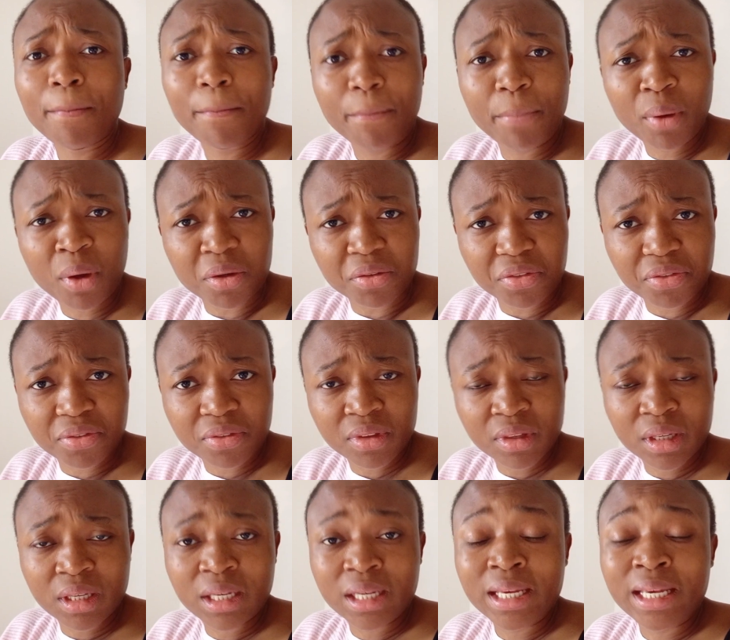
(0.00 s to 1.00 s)
But
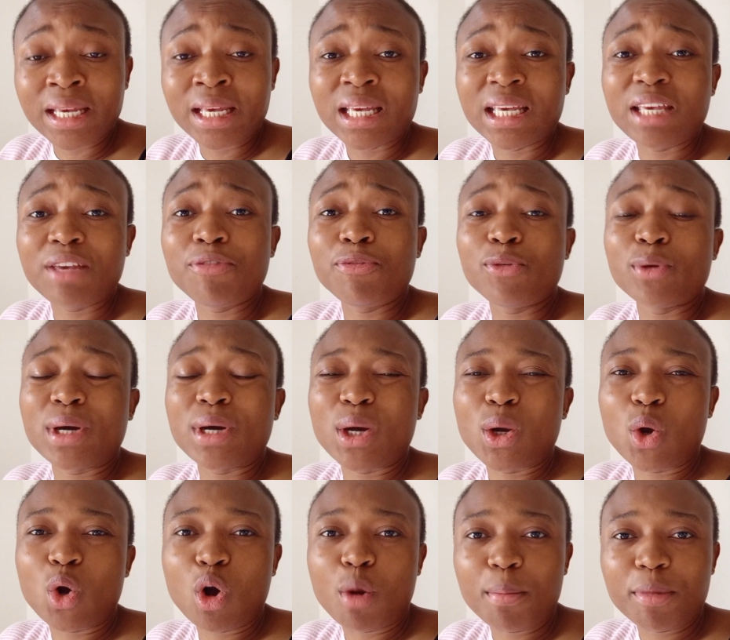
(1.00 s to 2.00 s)
if you
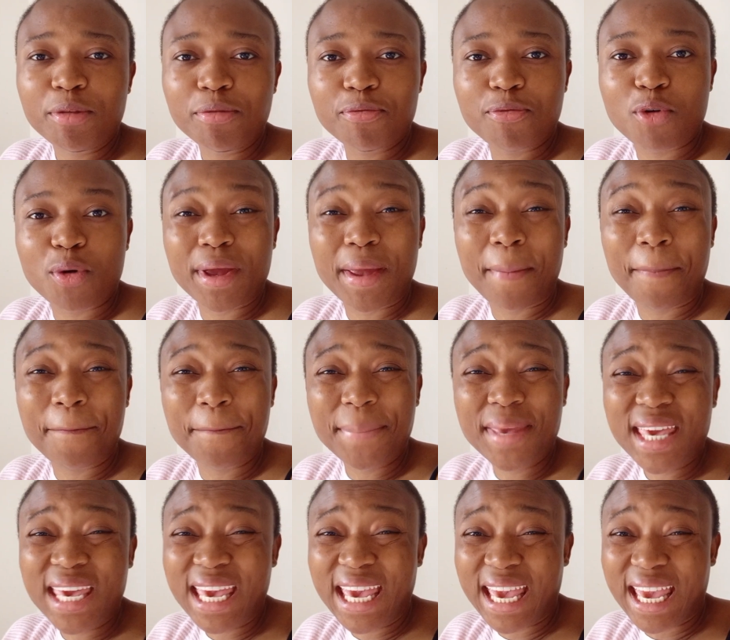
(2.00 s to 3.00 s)
are coming for a
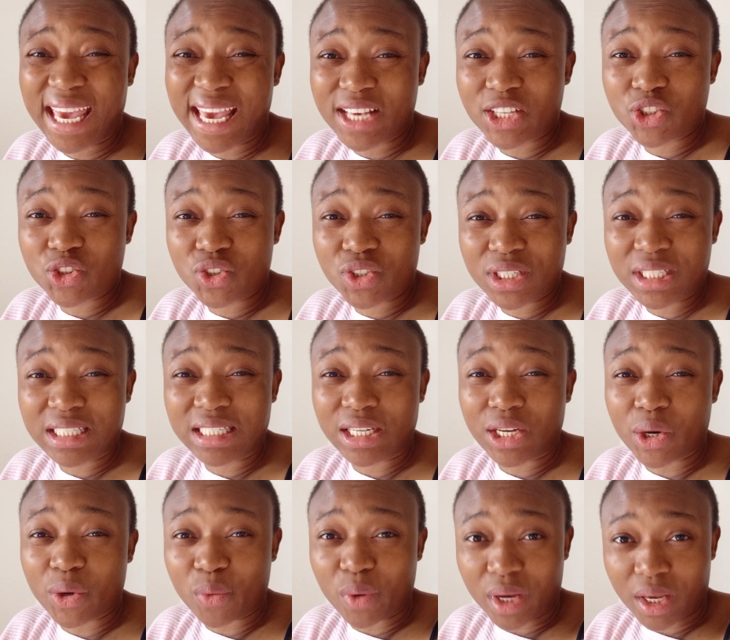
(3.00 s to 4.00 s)
PhD
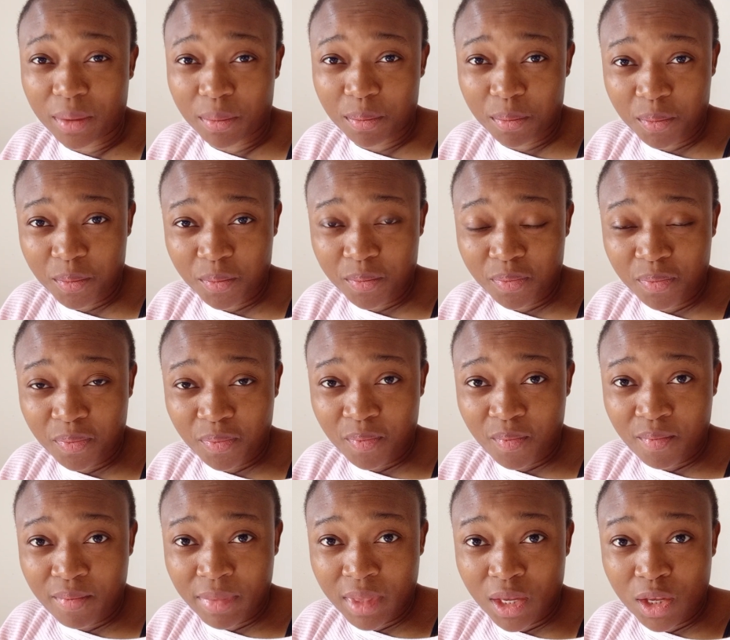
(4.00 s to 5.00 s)
degree
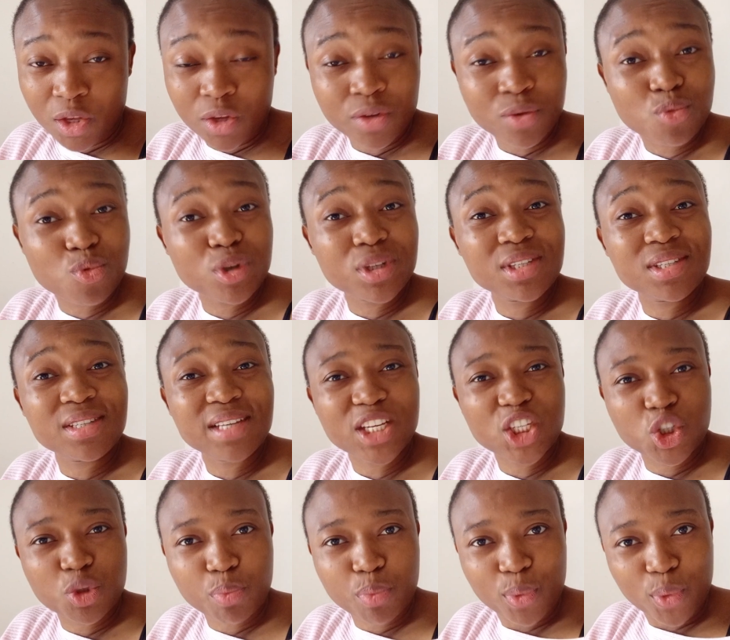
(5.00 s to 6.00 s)

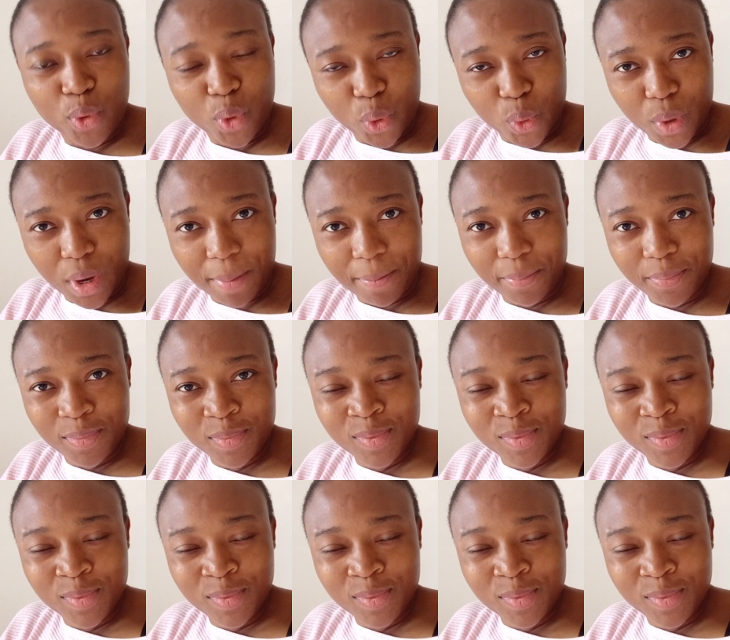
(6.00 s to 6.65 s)
research program,